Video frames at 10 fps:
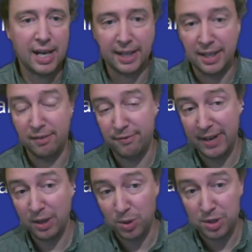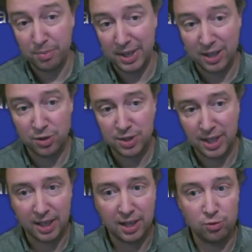and then find out something
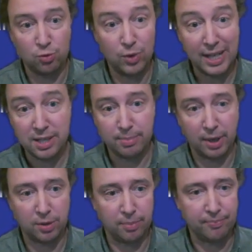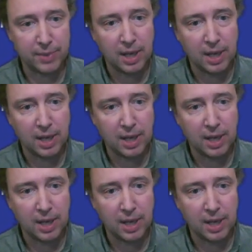interesting and write about them.